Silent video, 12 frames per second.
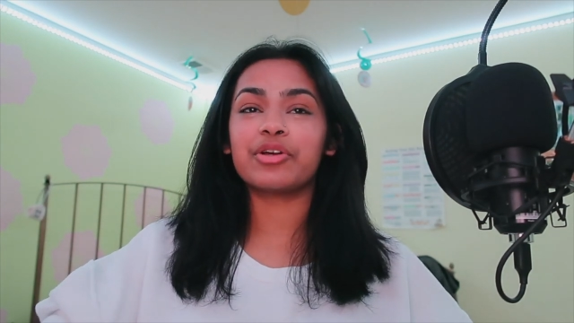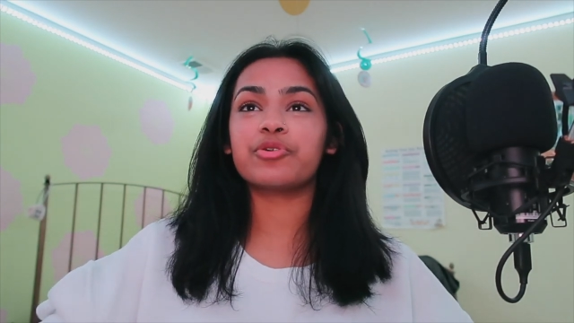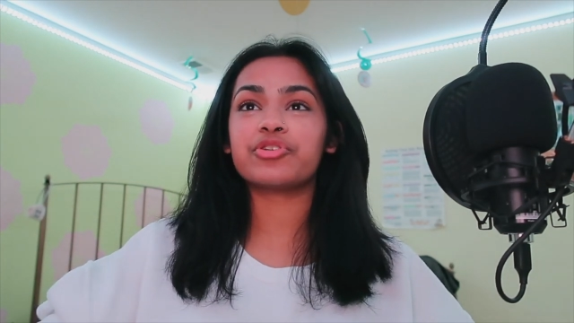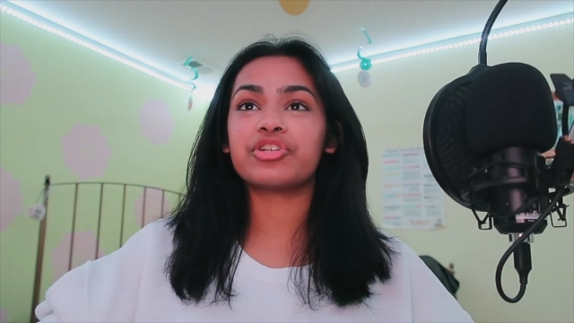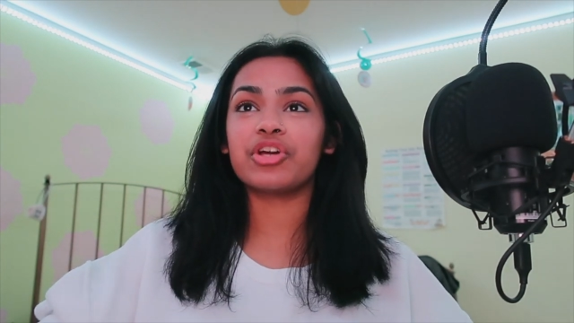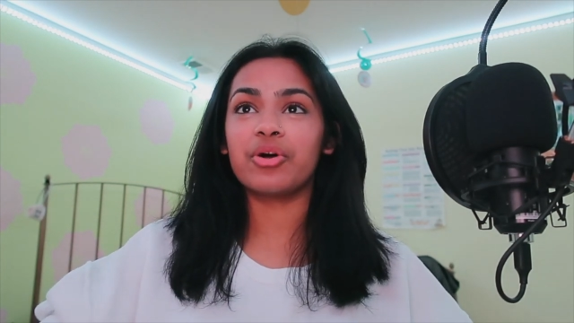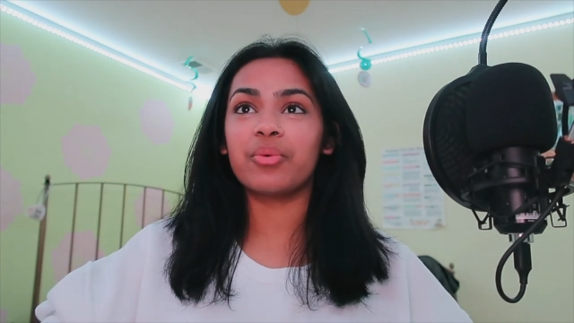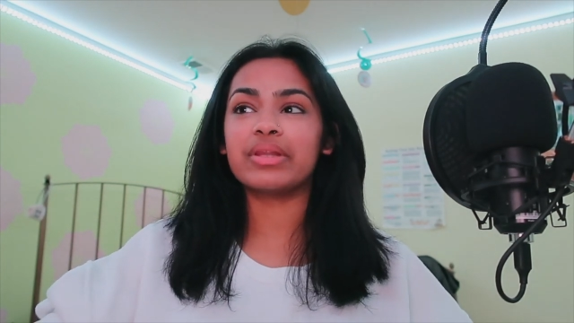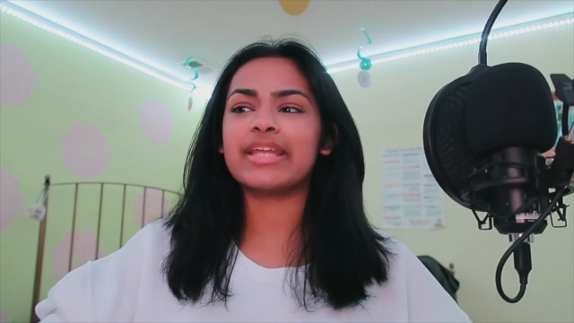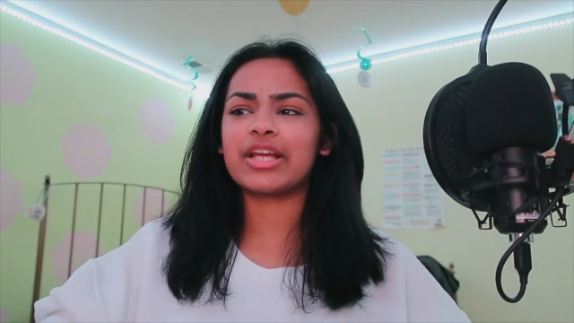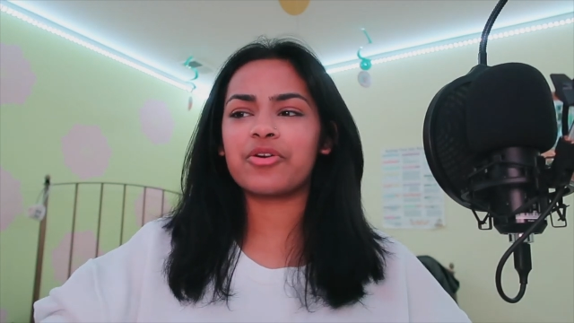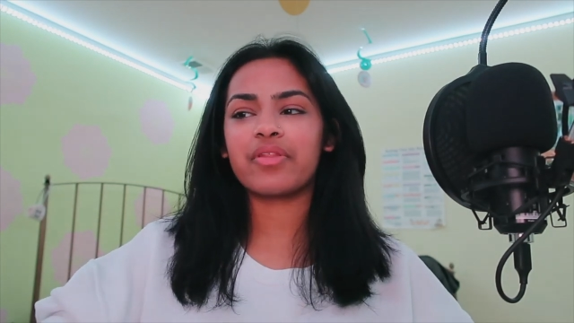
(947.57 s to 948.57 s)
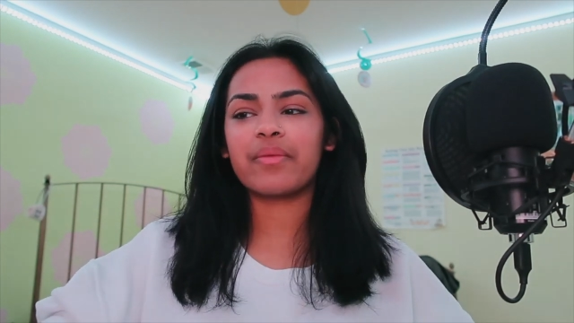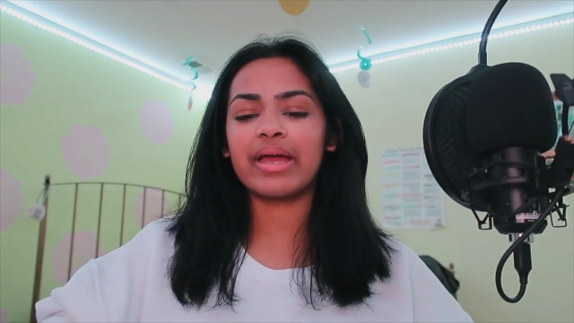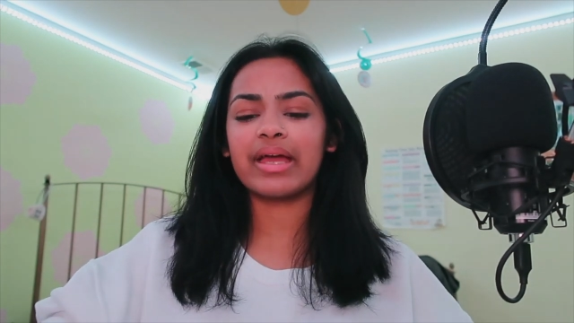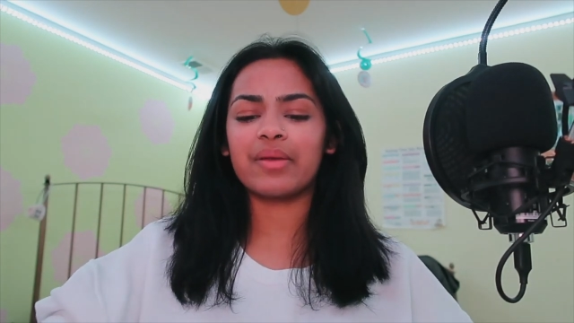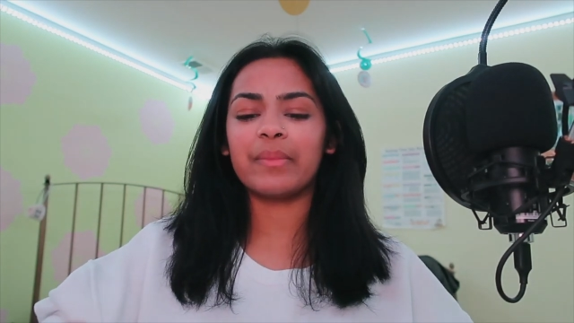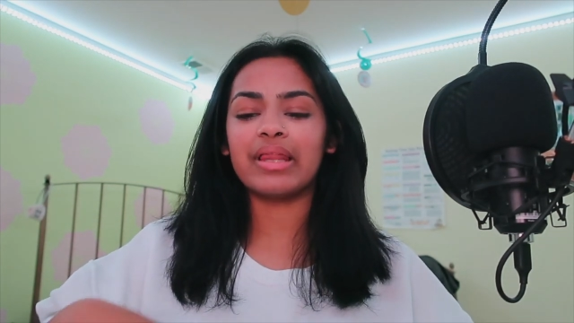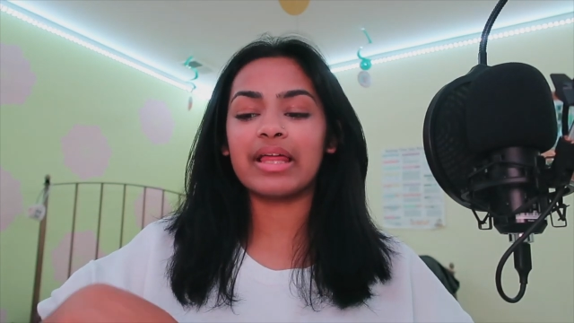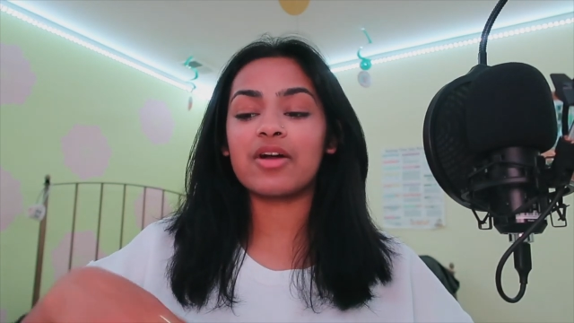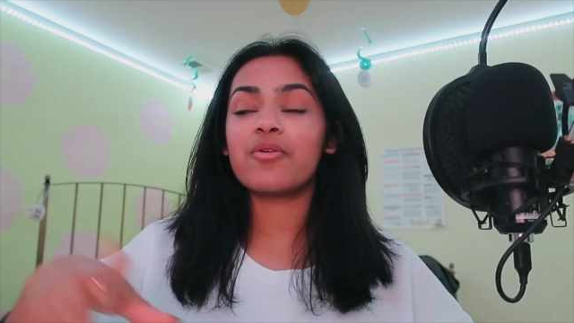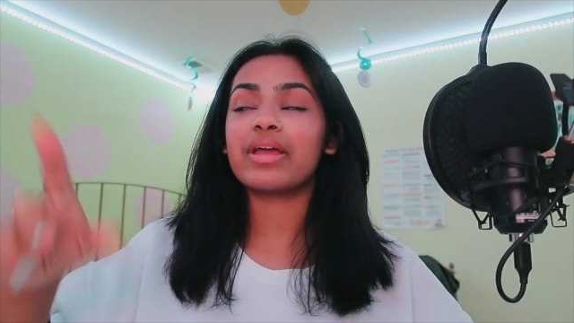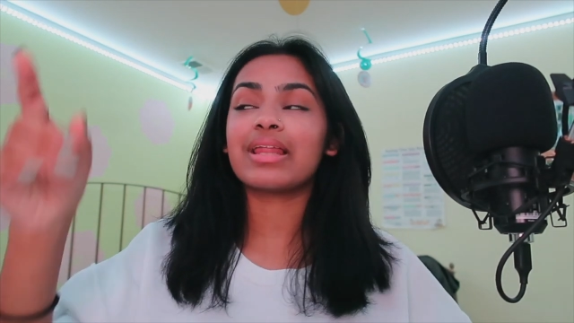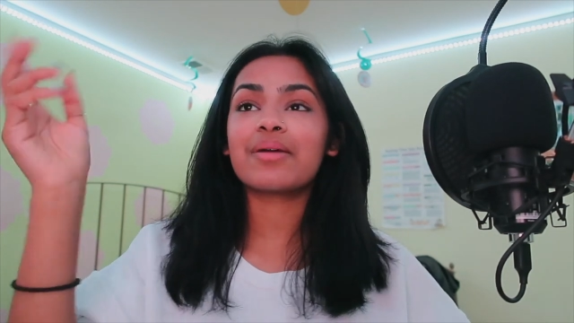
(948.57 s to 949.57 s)
Cuccio would then go to the bank and be like,
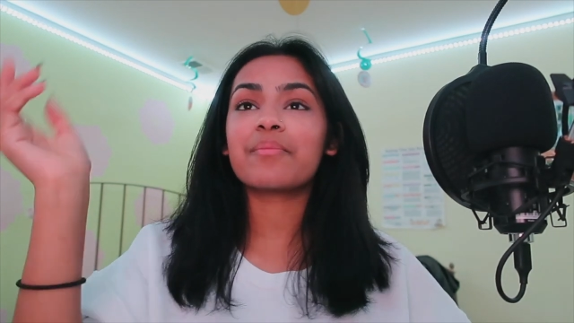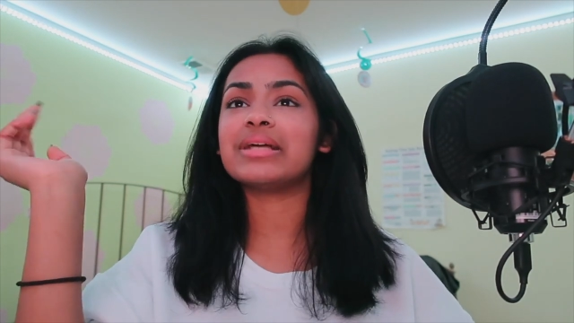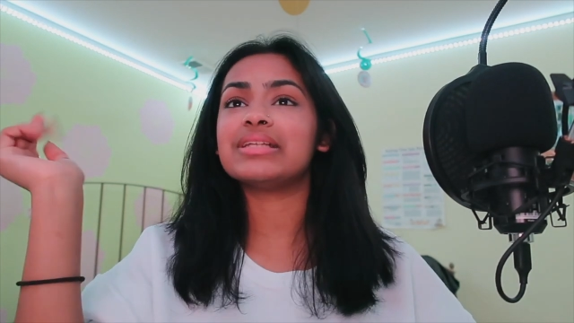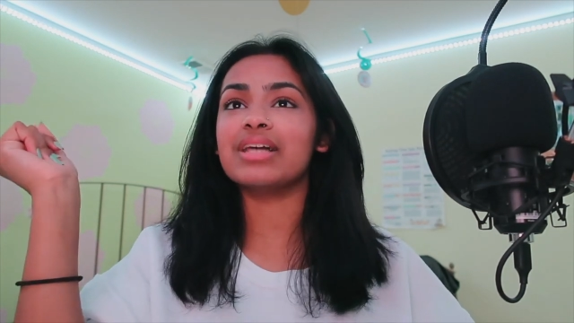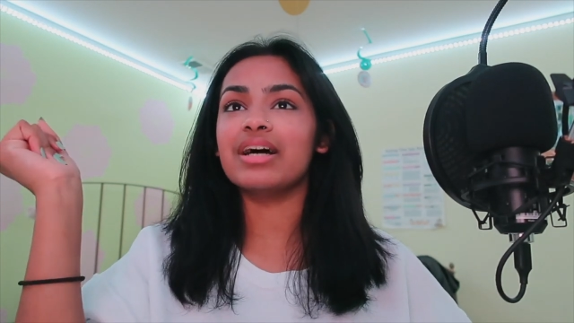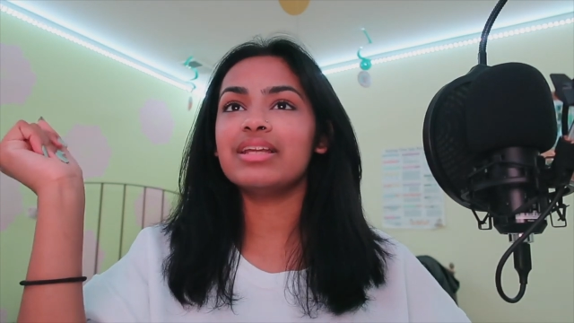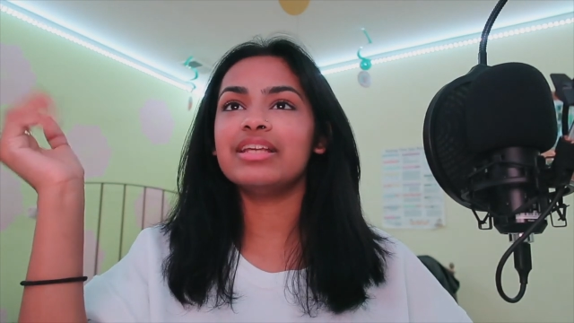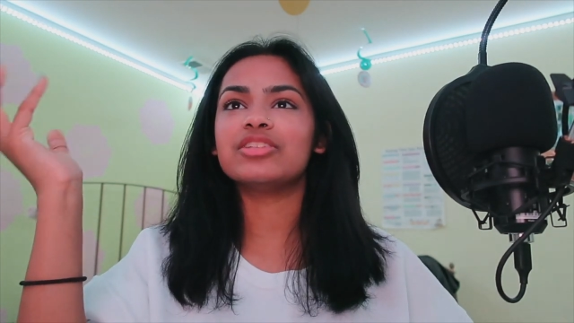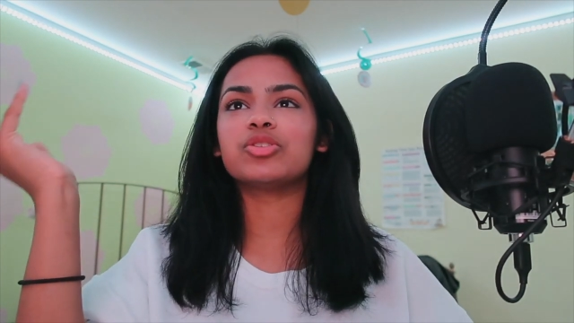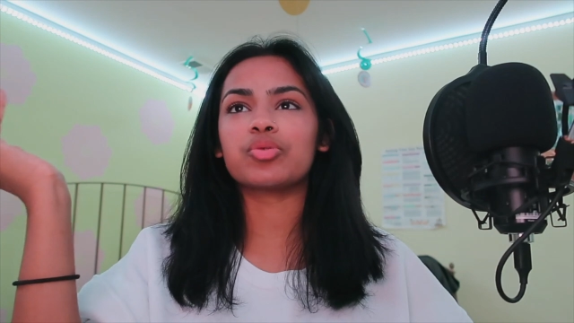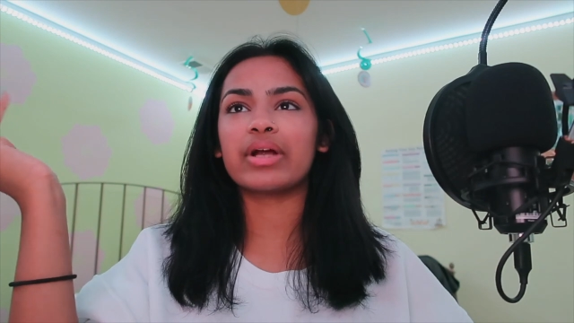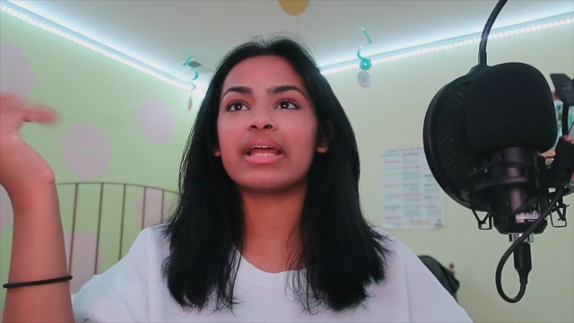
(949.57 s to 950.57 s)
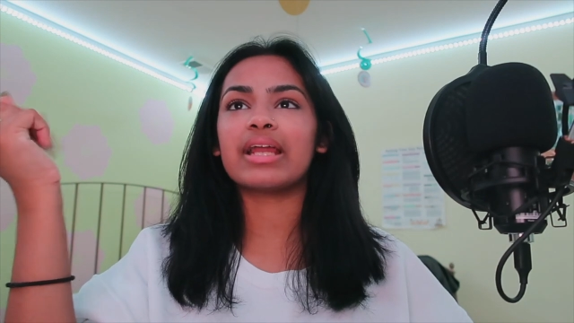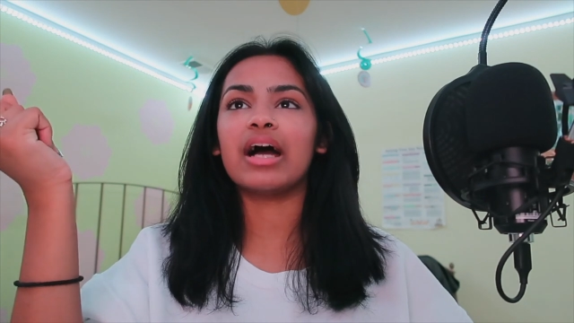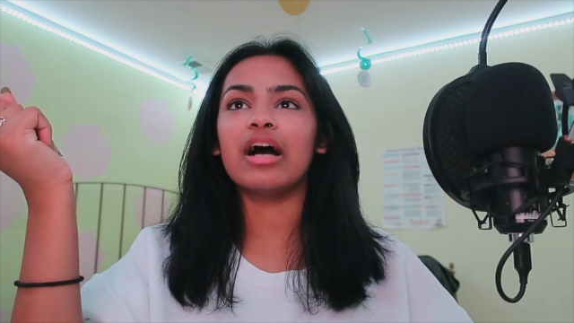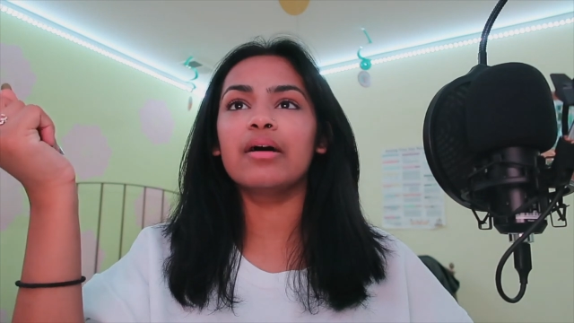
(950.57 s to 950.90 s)
"Oh yeah, like my son, he's great,